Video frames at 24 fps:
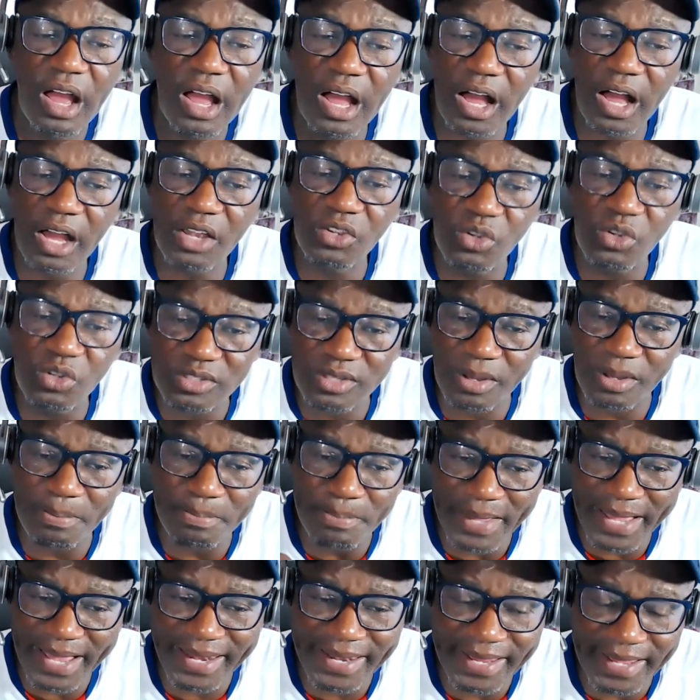Are you the
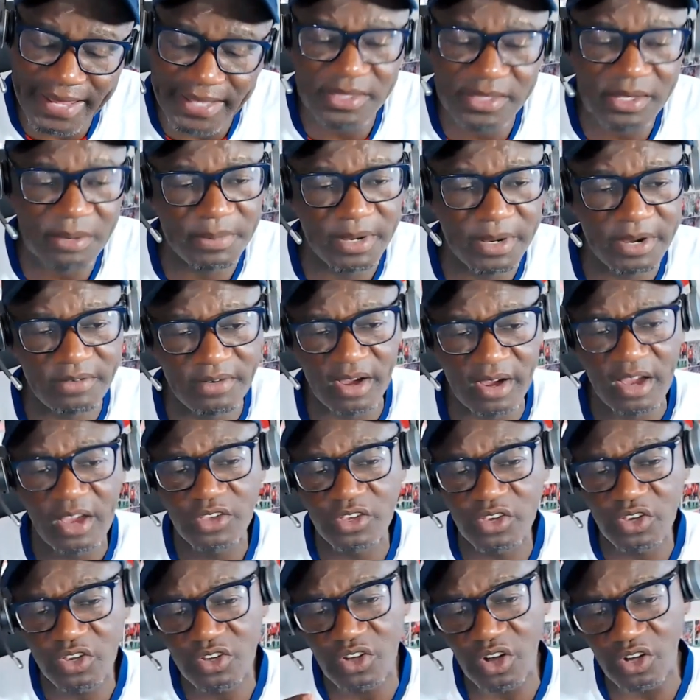man in the mirror?
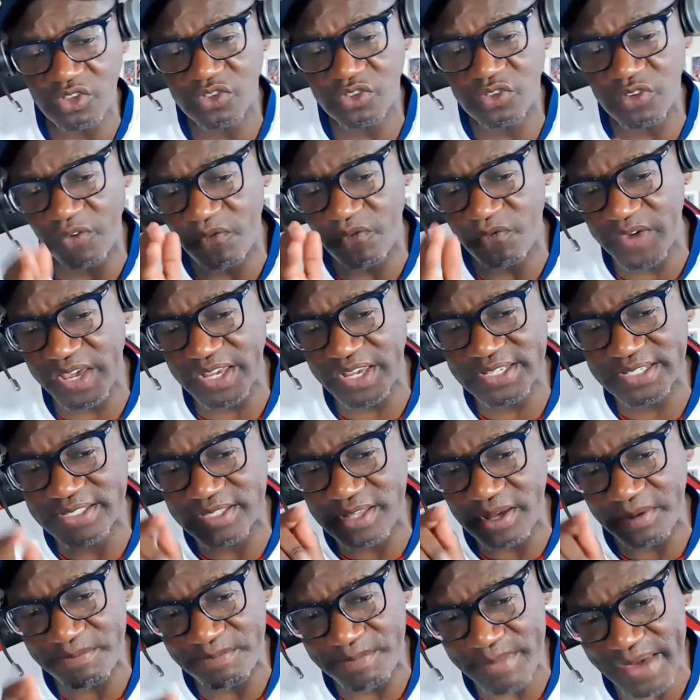You got to fix
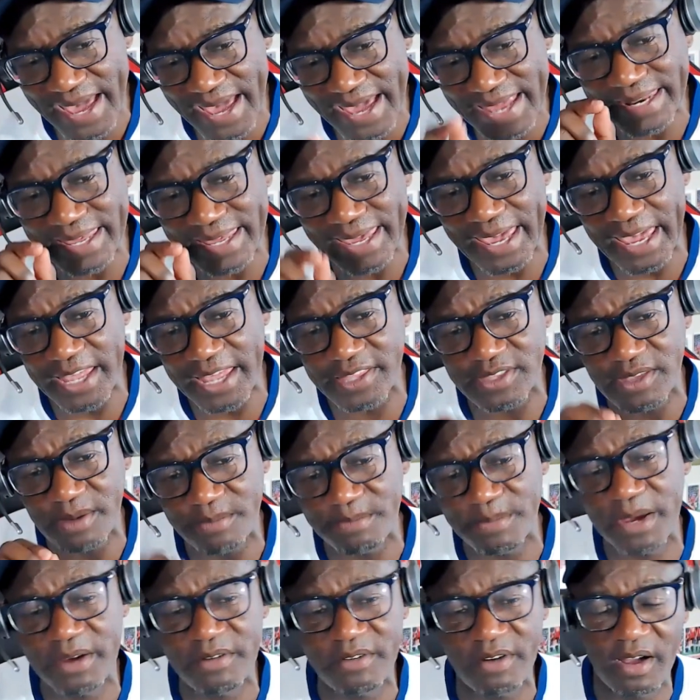the man in the
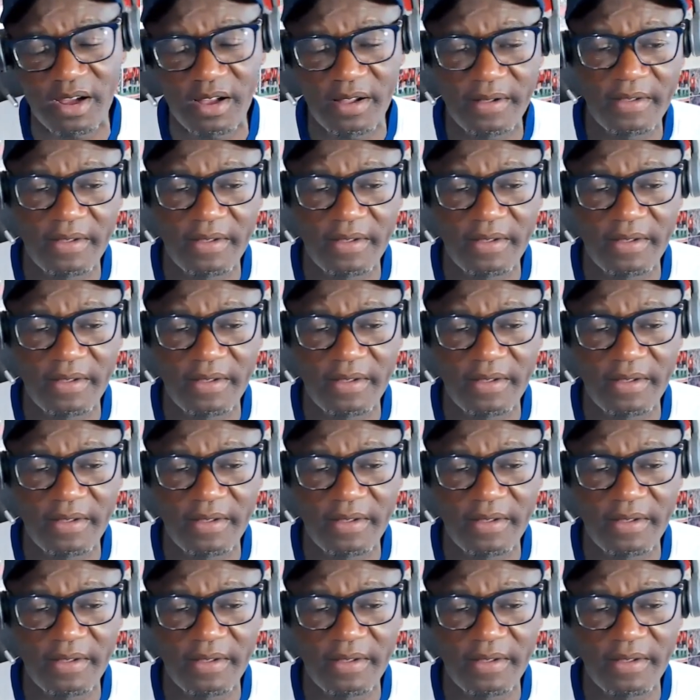mirror.